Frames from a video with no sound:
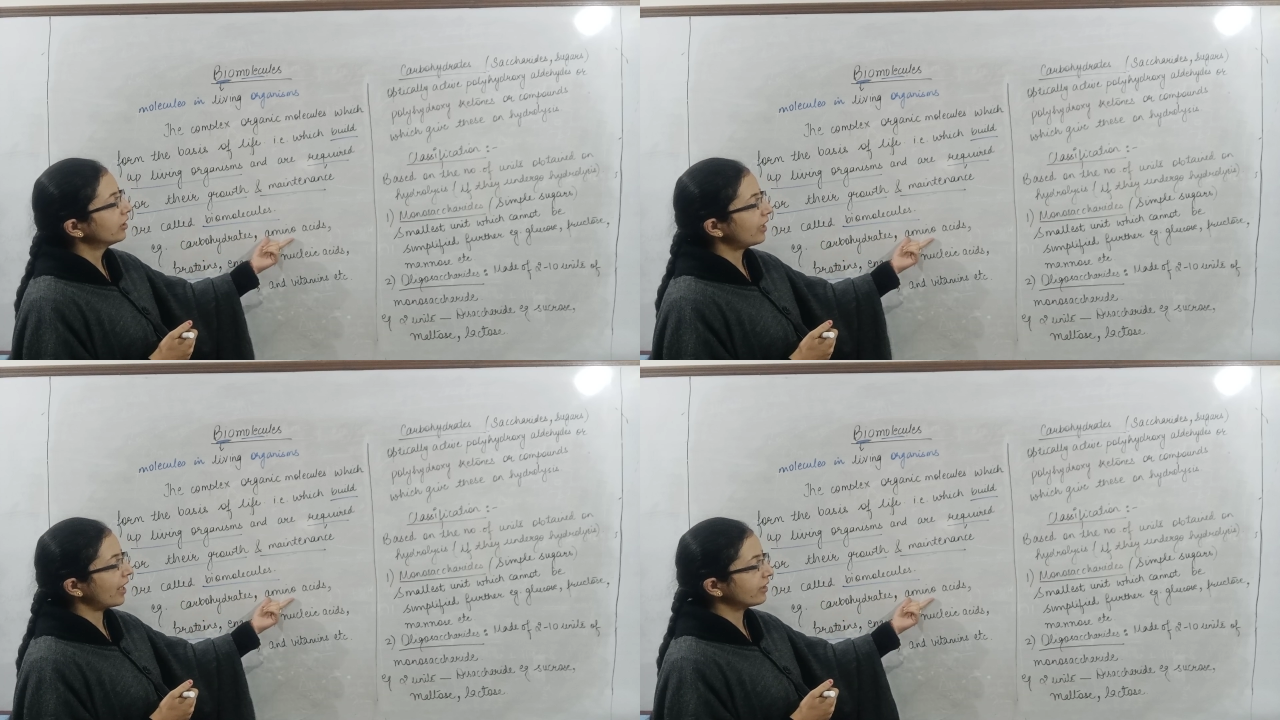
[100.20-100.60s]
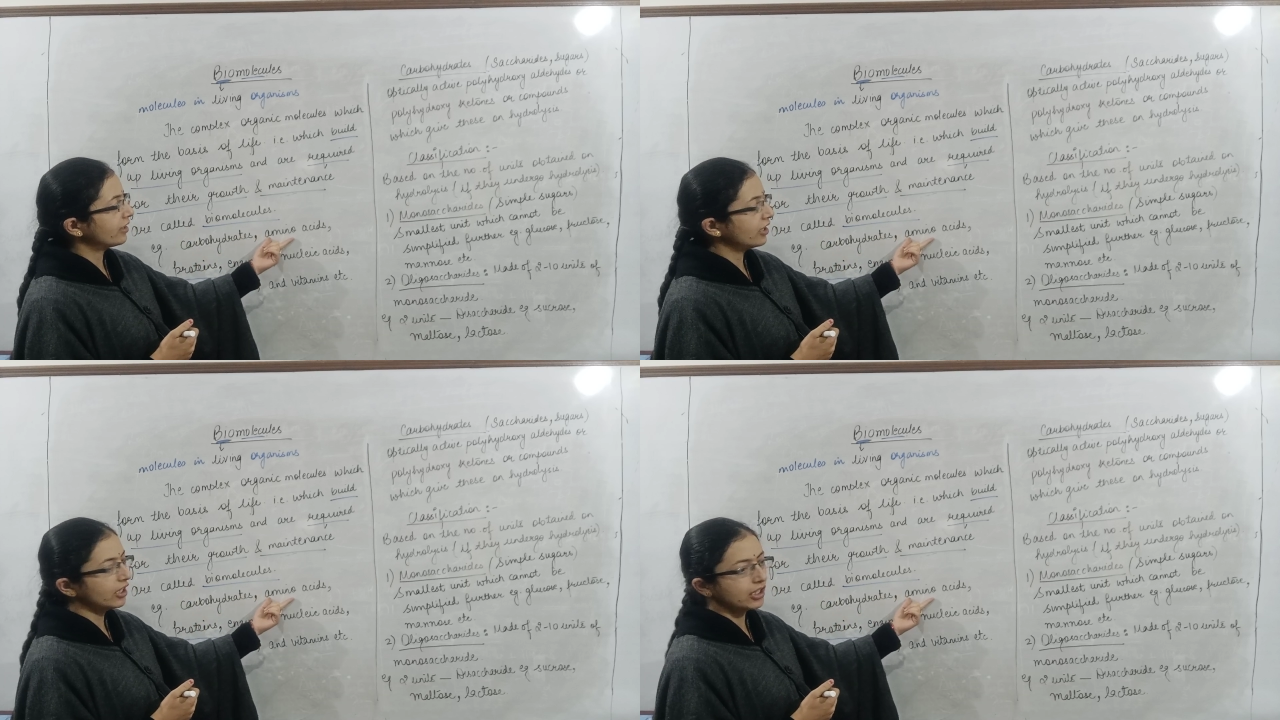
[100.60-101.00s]
like
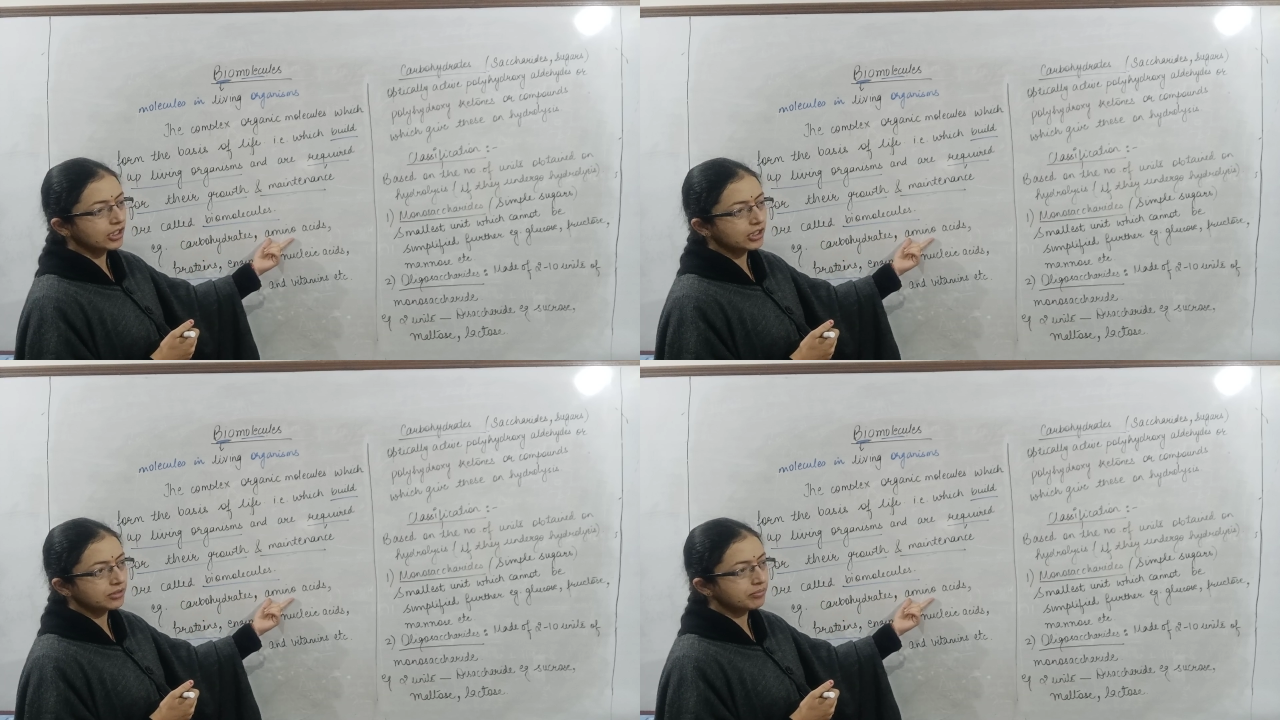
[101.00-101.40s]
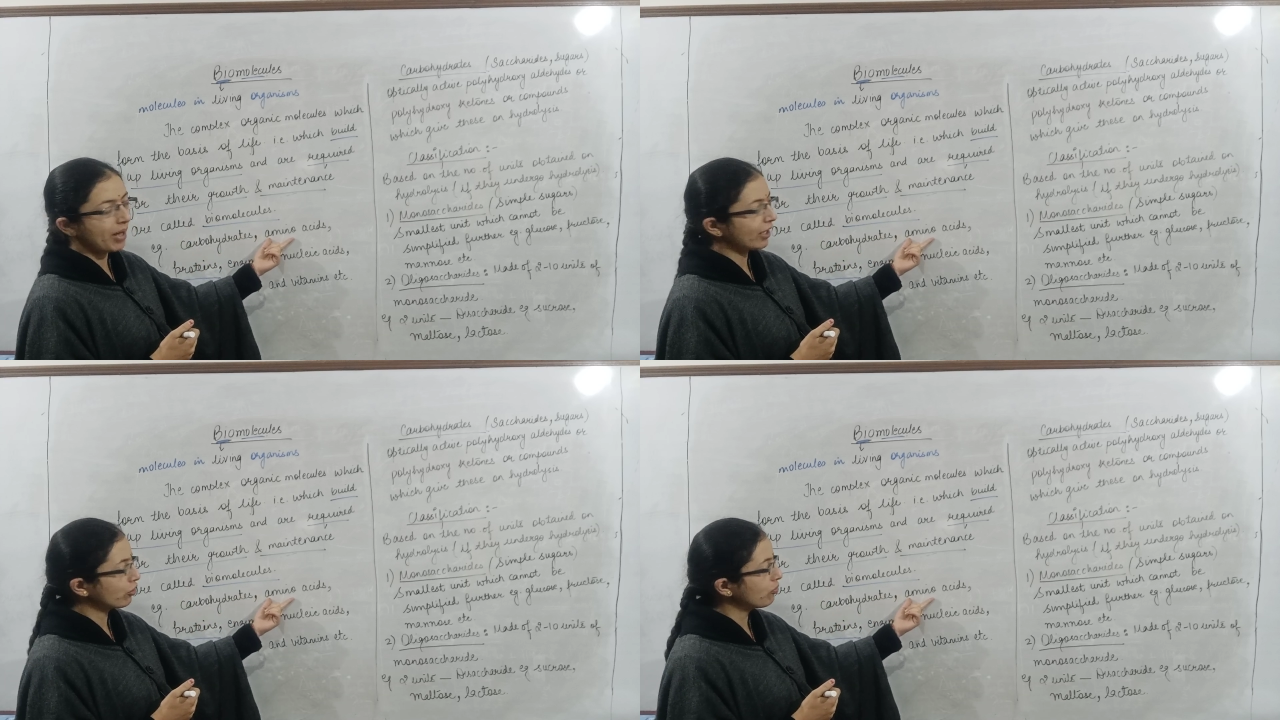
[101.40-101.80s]
the
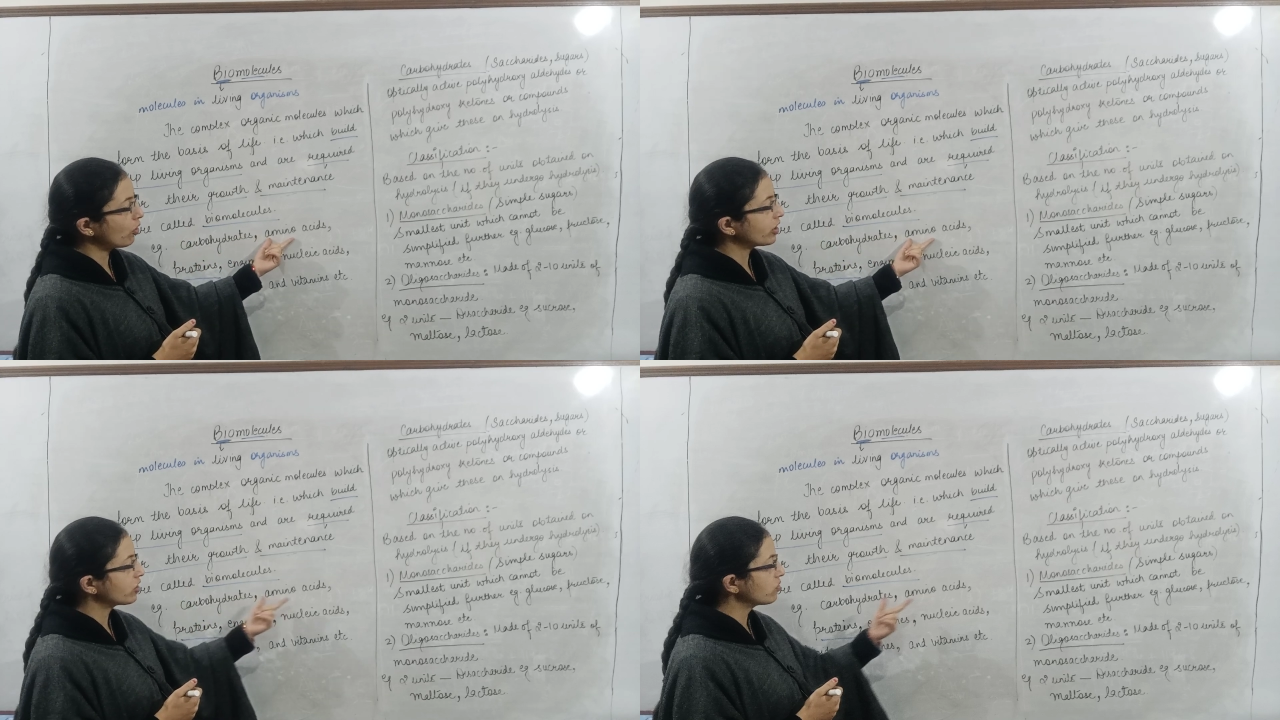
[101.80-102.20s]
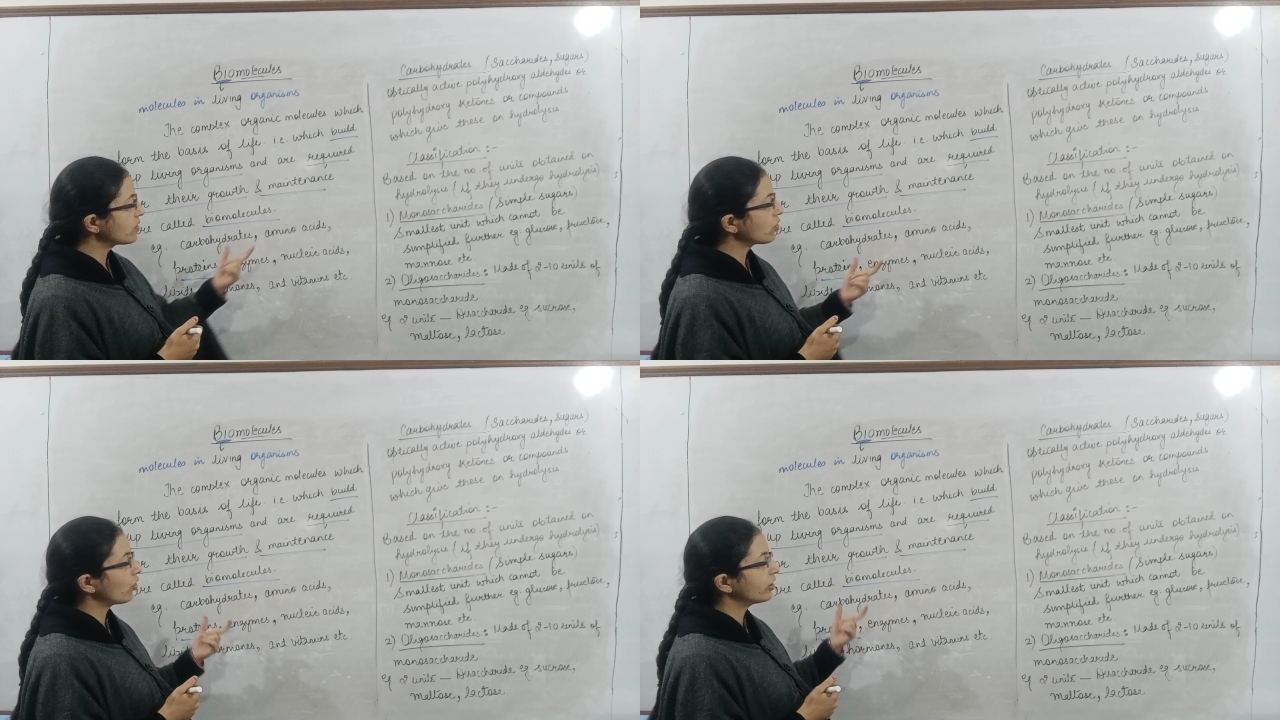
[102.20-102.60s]

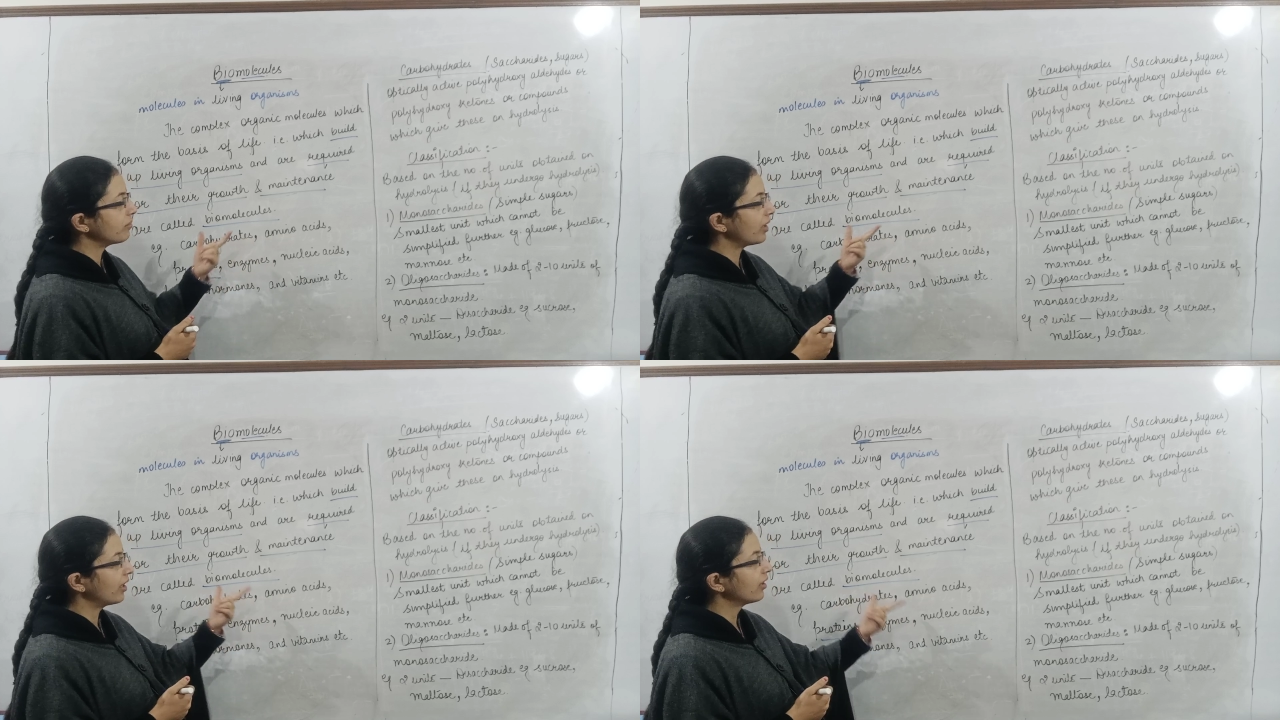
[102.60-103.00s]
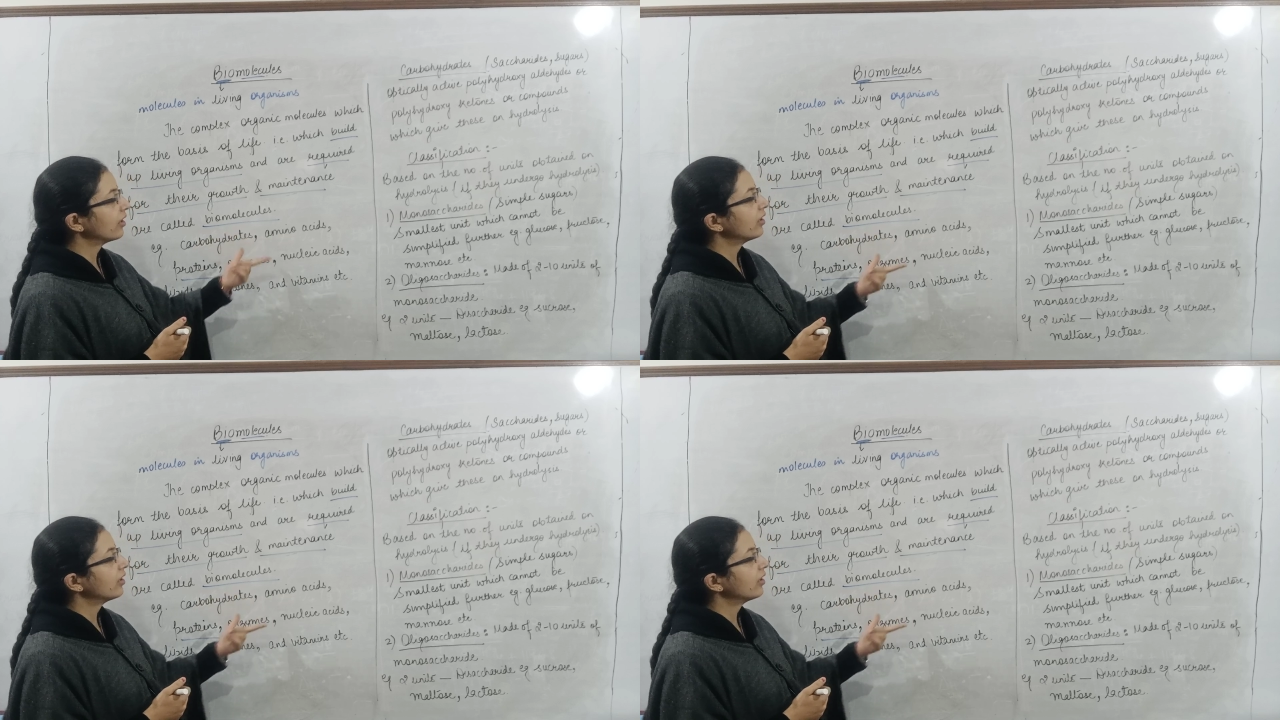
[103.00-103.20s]
micromolecules, or they may